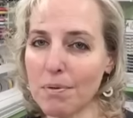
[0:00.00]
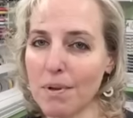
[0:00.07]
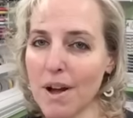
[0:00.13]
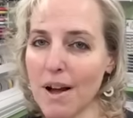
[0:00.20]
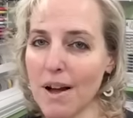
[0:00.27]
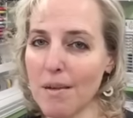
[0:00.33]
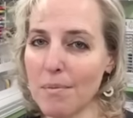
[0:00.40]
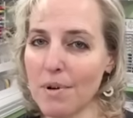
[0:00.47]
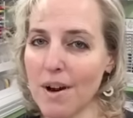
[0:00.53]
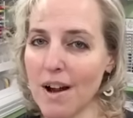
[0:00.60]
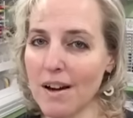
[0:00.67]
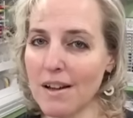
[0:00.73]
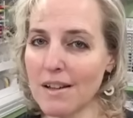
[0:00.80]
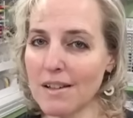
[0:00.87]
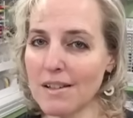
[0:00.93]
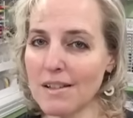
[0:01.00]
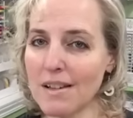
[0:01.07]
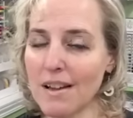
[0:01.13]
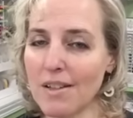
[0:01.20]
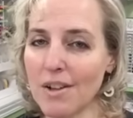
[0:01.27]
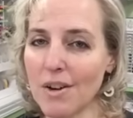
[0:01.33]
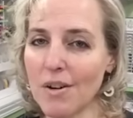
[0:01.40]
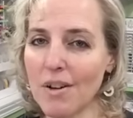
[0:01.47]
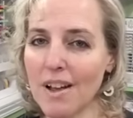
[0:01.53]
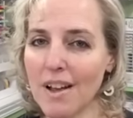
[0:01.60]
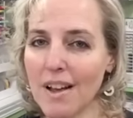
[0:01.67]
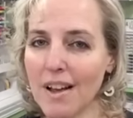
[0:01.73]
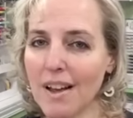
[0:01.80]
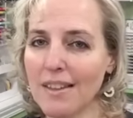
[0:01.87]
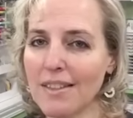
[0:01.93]
uh, products, although
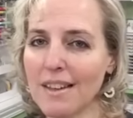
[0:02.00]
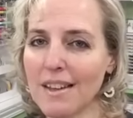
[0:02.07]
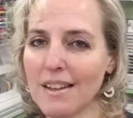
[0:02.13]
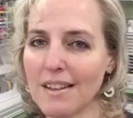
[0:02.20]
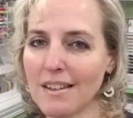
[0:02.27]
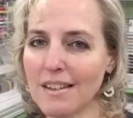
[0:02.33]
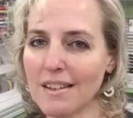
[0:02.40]
I think